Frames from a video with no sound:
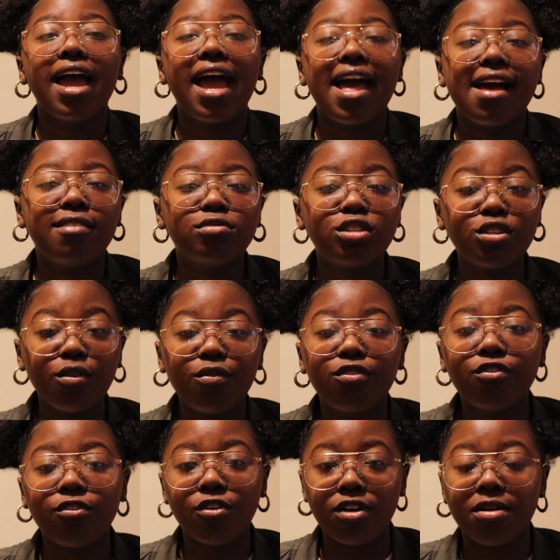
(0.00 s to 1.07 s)
have some
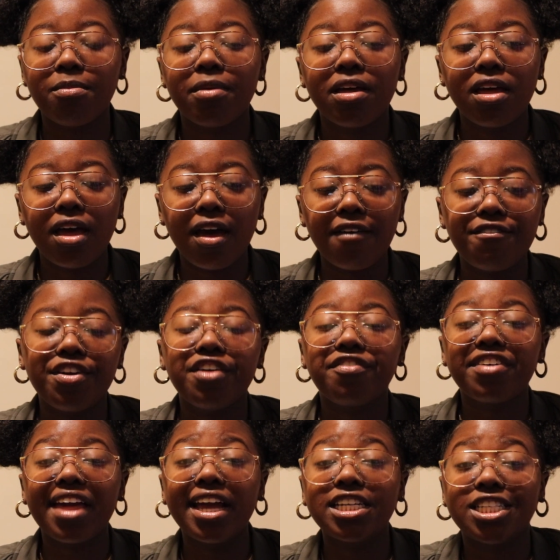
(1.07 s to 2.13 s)
form of
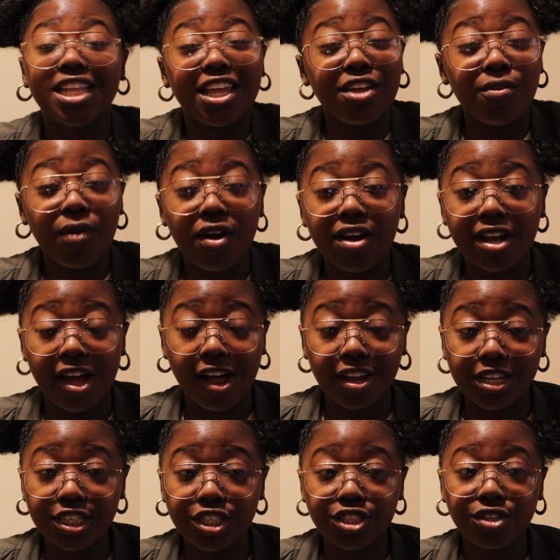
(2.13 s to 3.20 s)
verification that you are a
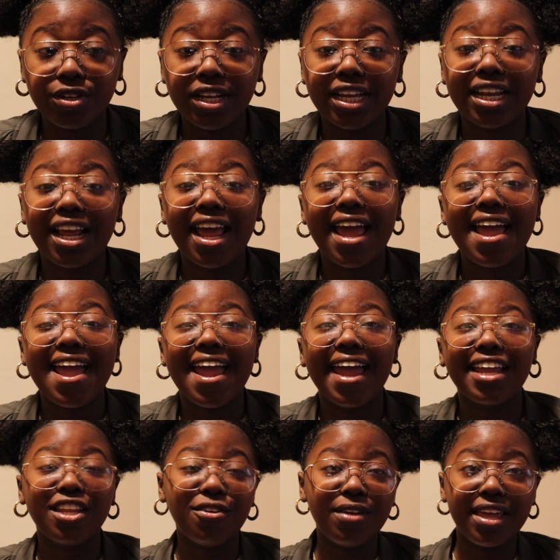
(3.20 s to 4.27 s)
college student,
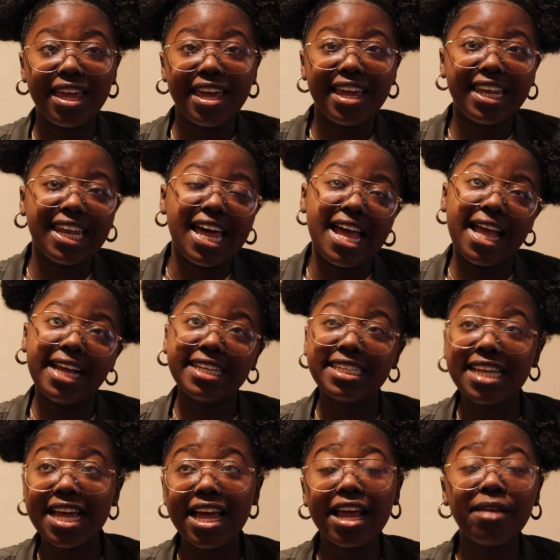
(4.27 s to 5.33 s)
and you can get like
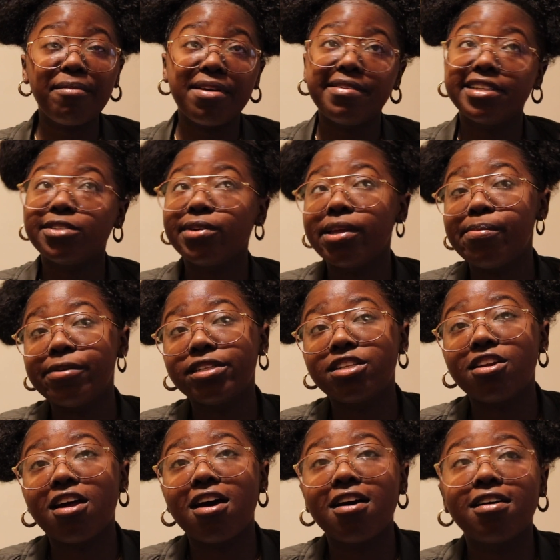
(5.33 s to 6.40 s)
10, maybe
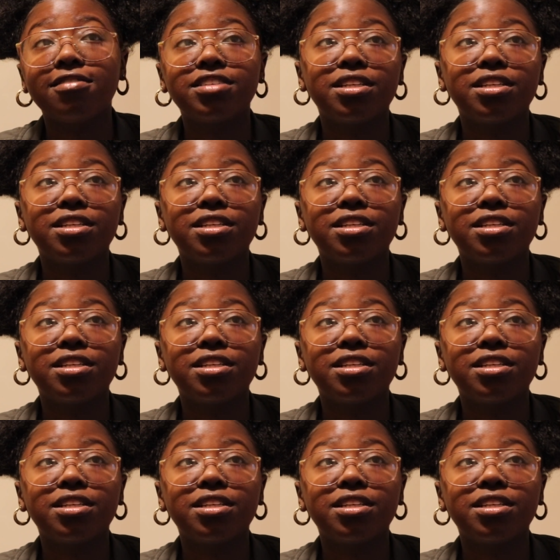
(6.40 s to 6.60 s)
20% off.